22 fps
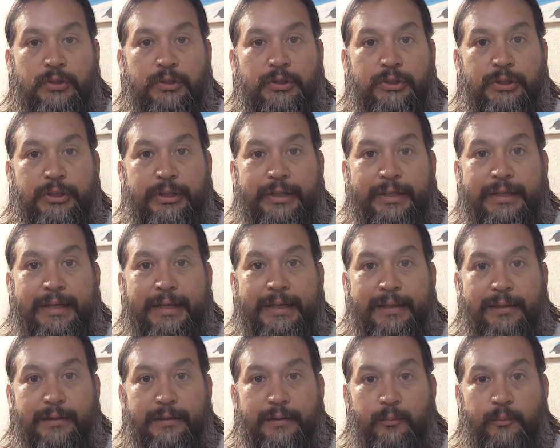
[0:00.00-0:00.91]
to
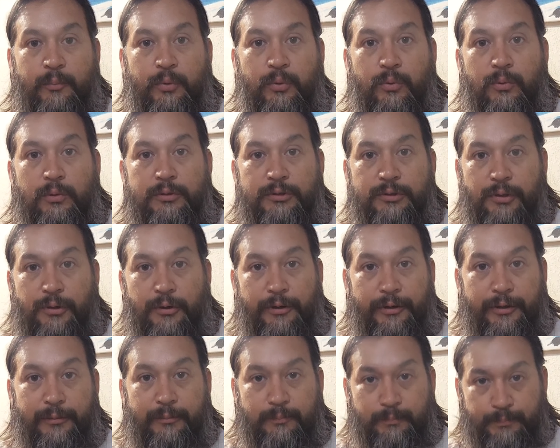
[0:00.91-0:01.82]
get the pull
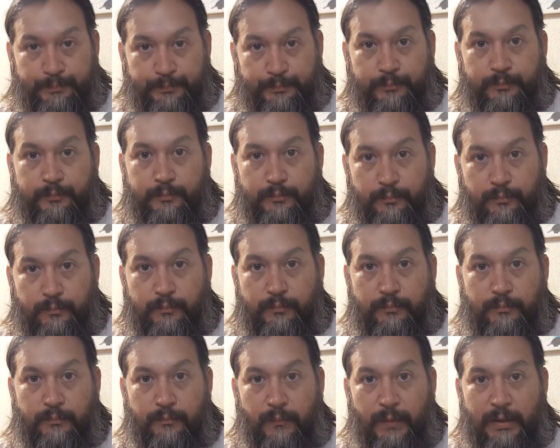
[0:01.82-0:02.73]
started.
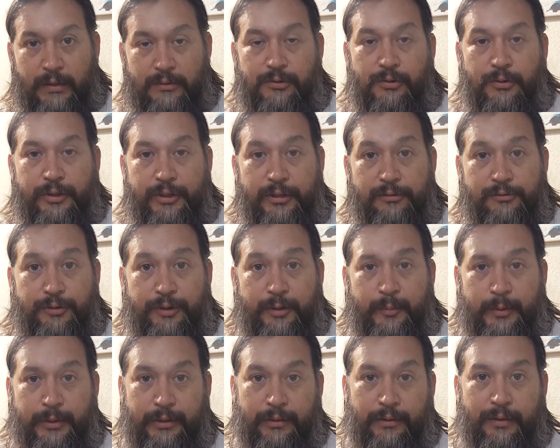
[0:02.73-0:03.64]
So here's what I
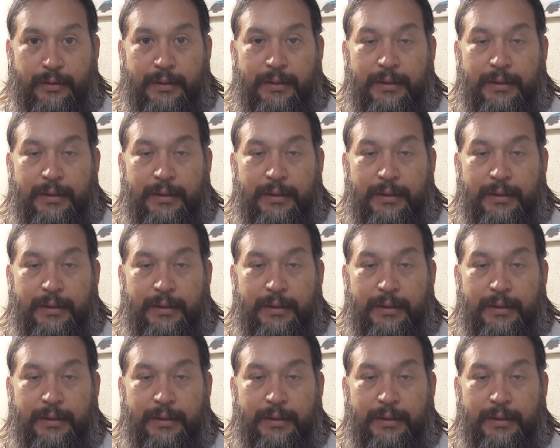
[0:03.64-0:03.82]
mean.